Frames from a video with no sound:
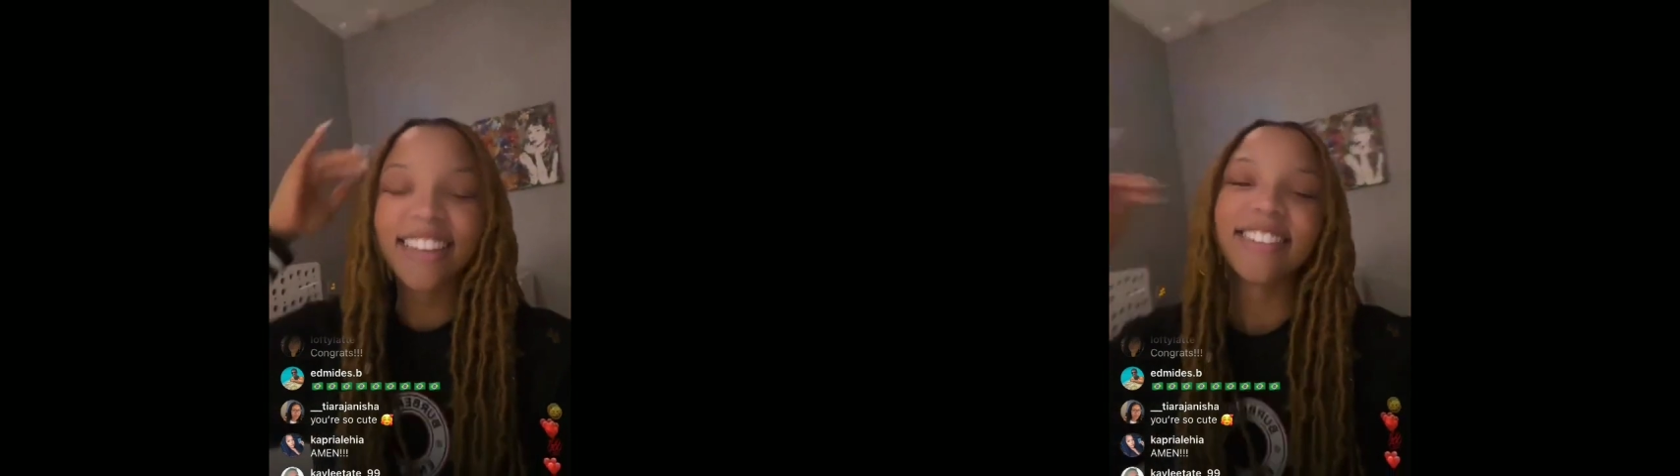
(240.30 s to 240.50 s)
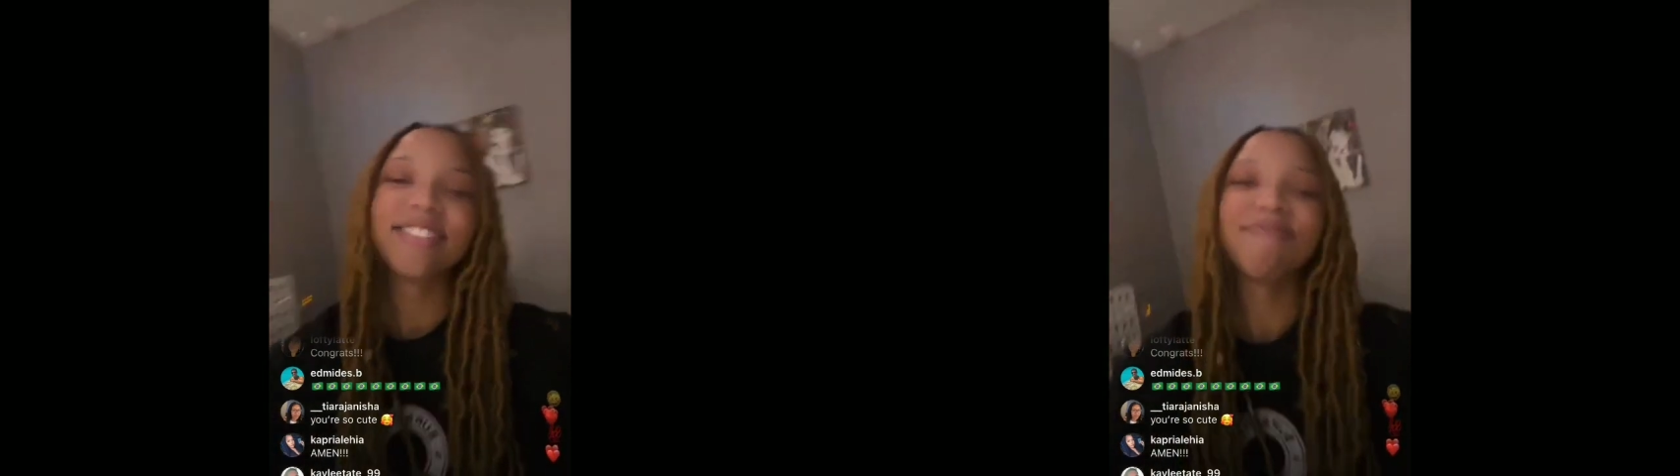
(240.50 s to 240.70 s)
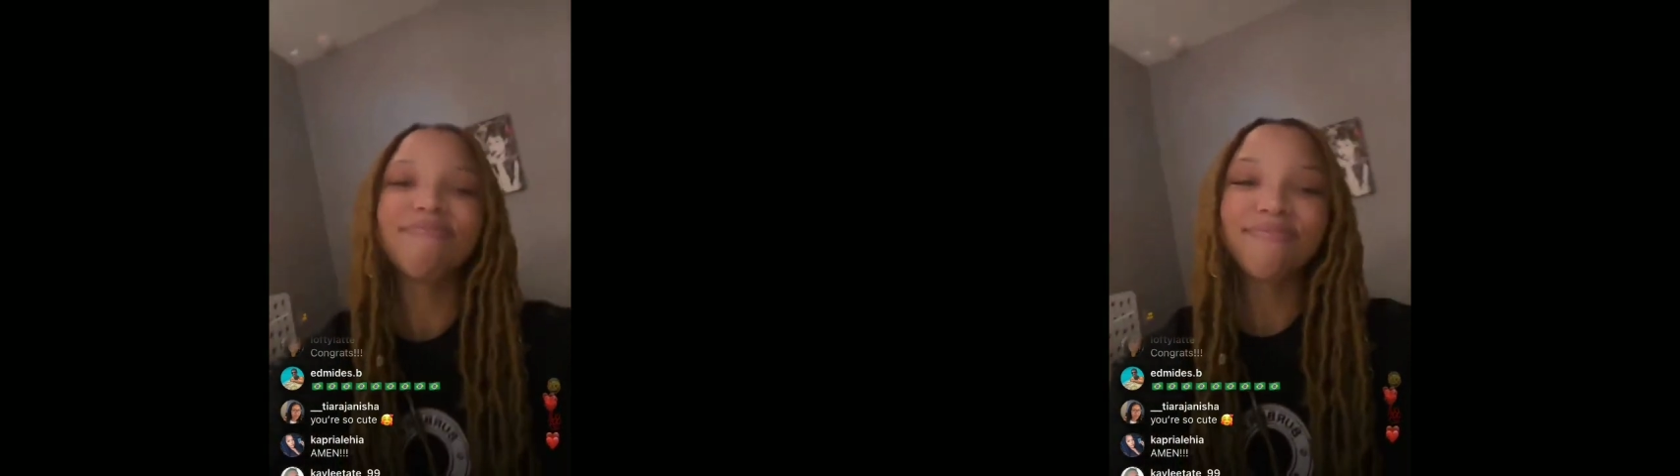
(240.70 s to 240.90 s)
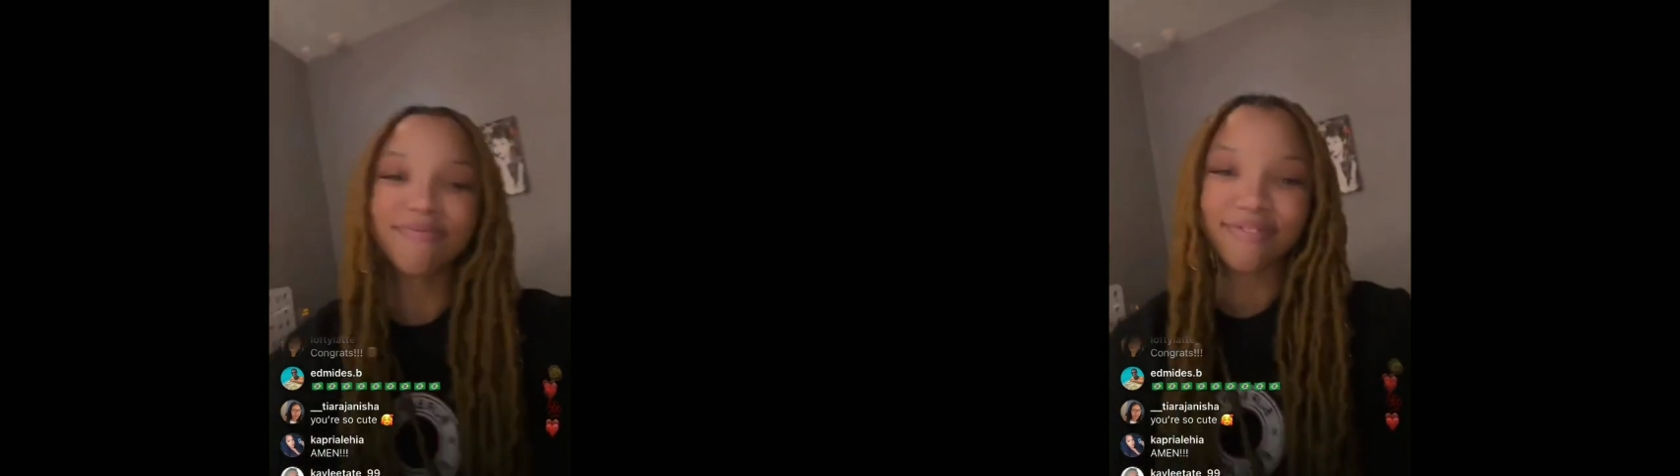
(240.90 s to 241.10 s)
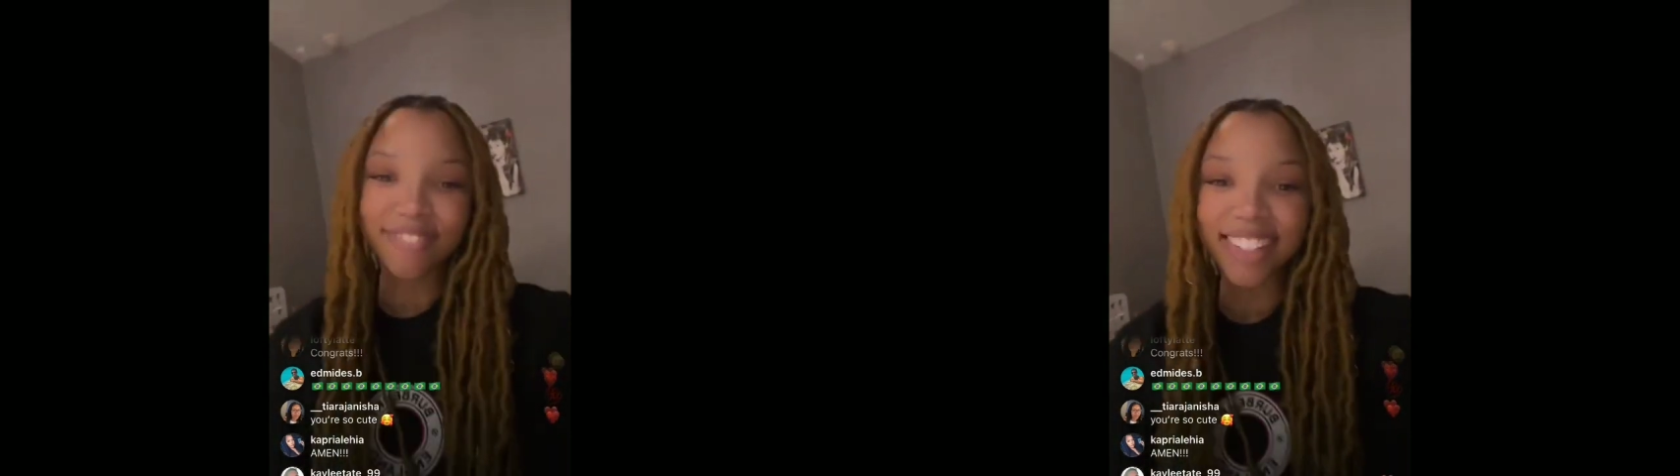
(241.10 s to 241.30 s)
since
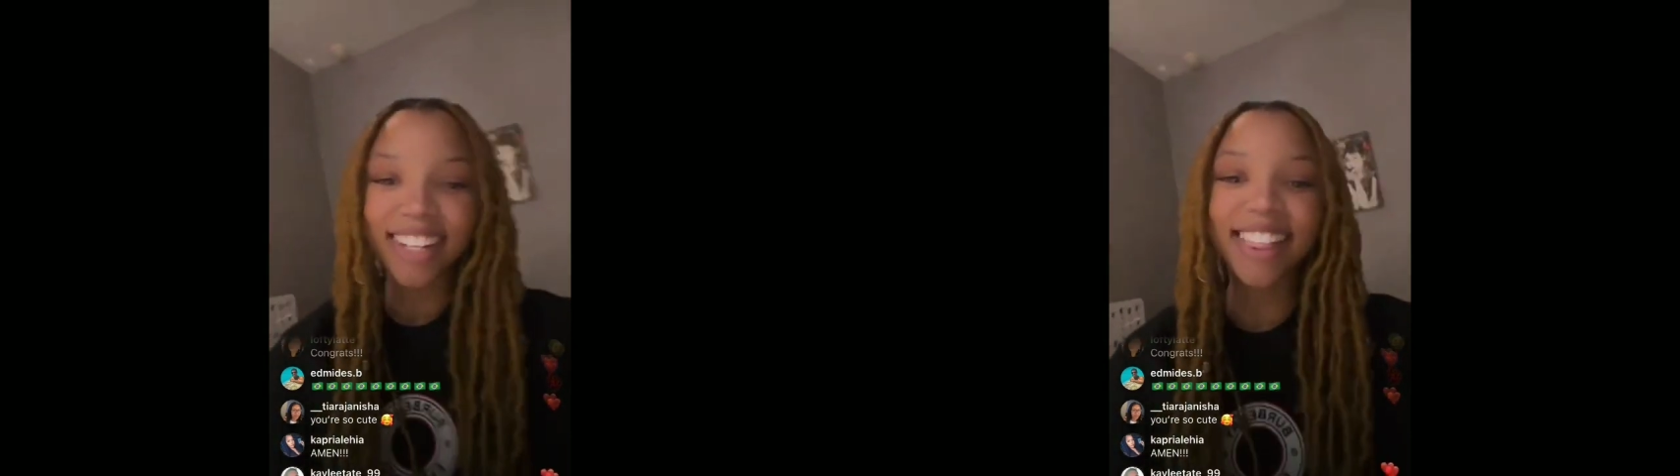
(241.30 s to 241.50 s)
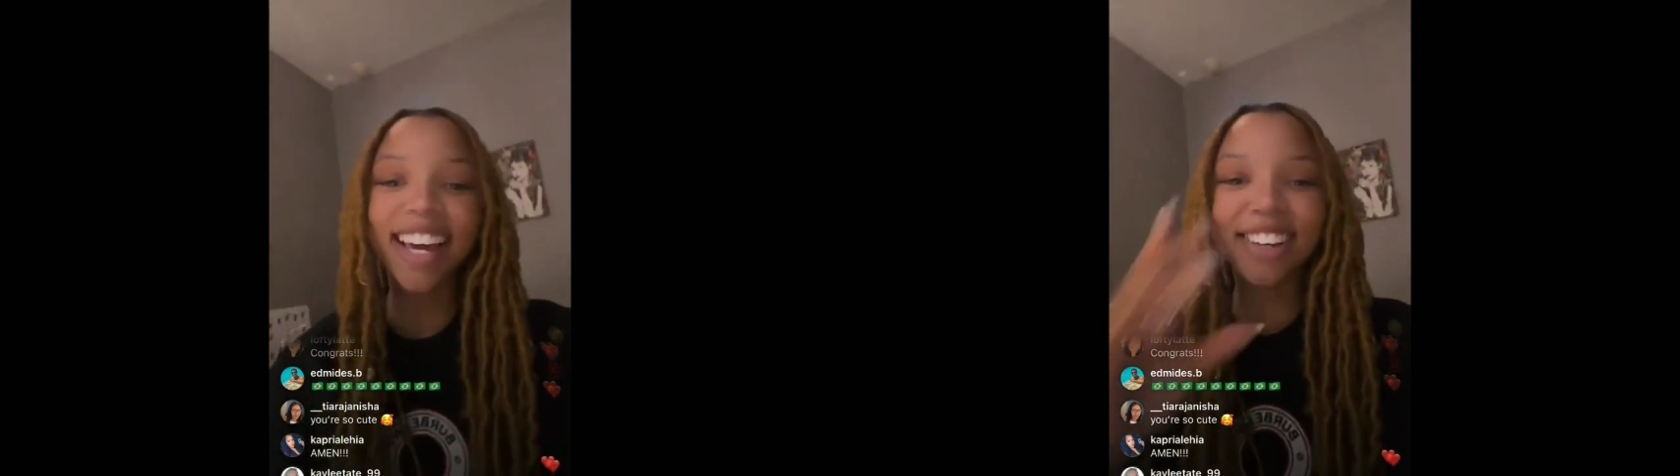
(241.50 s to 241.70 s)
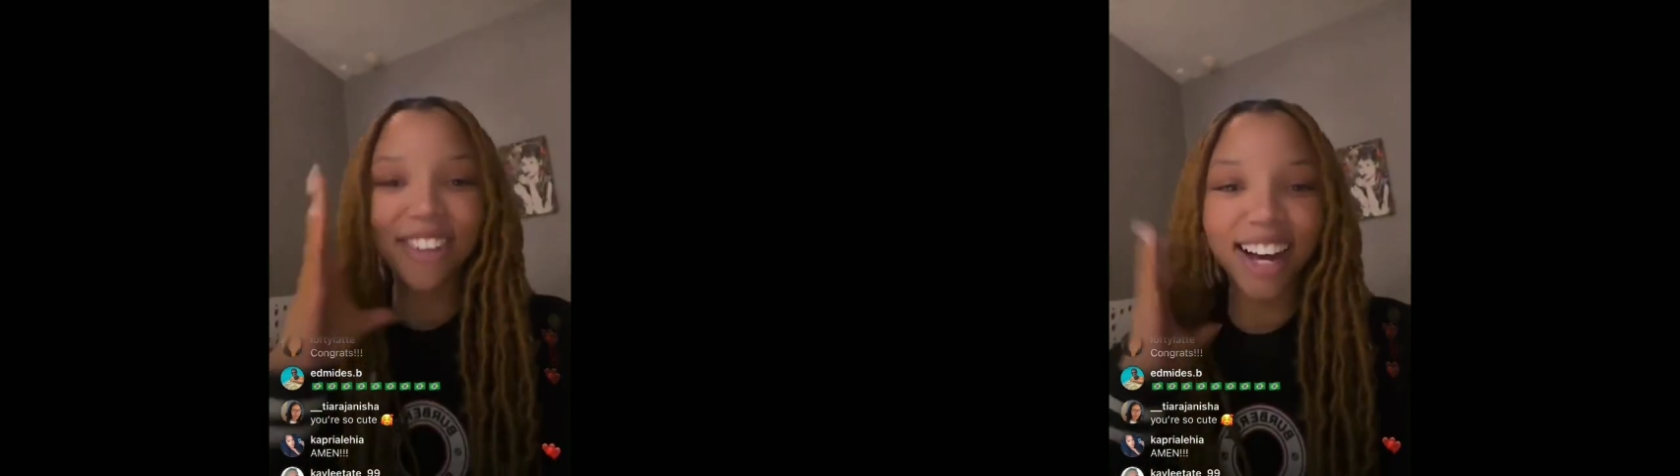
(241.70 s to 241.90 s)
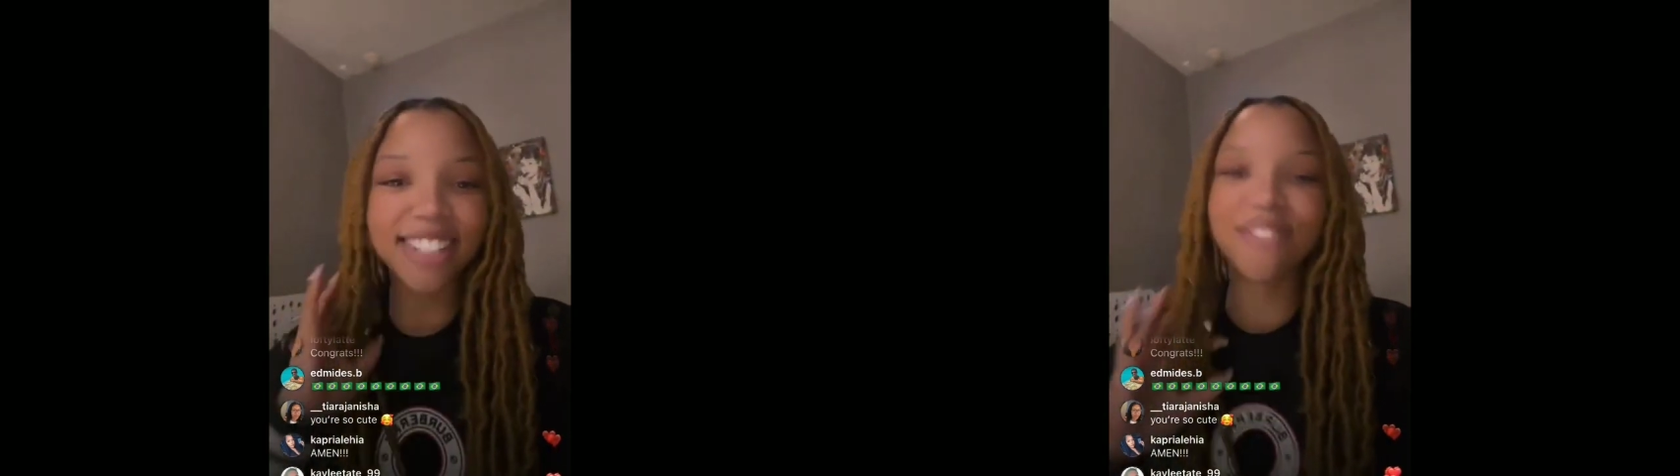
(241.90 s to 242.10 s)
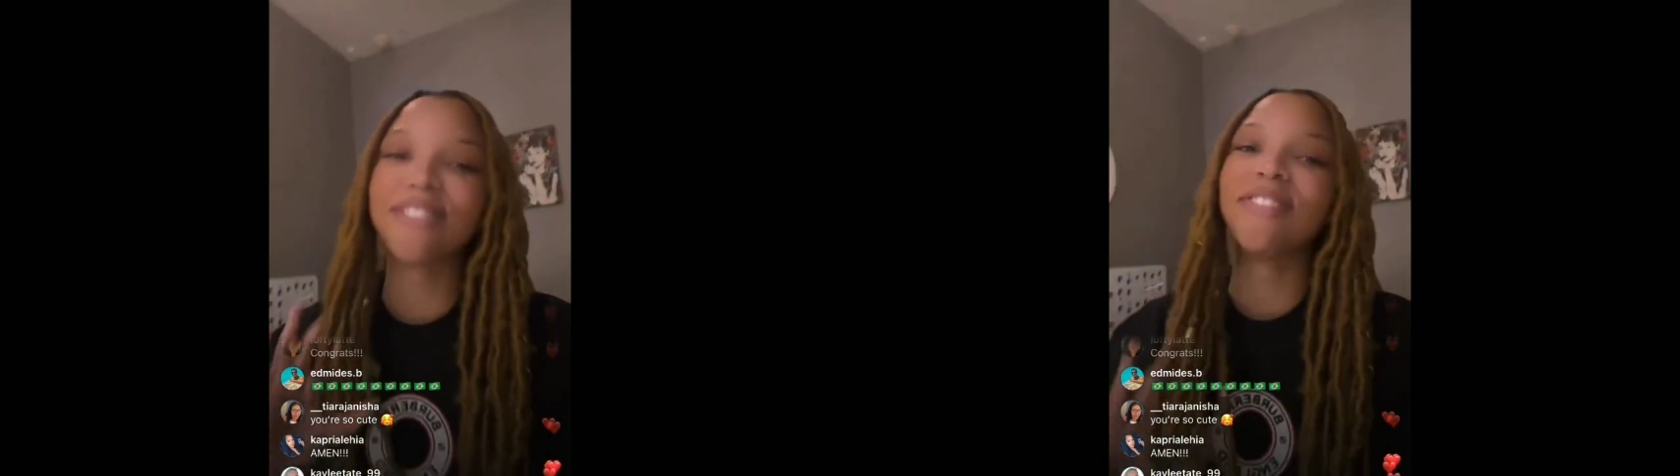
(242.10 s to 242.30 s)
the hourglass with you
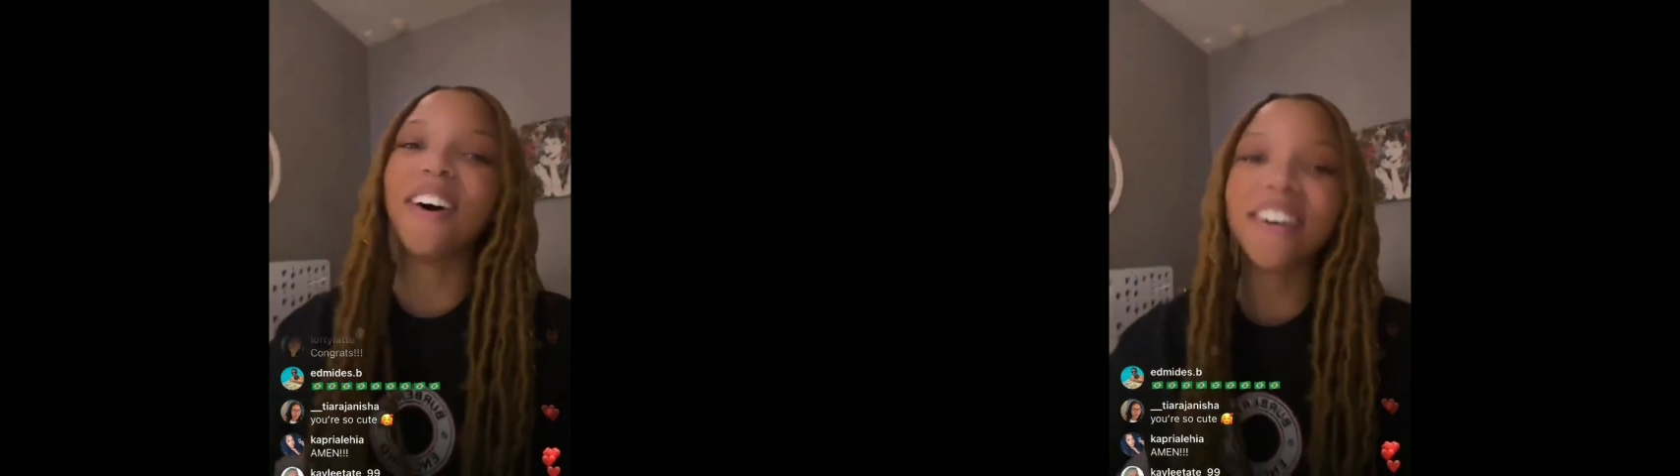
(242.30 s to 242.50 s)
know, the,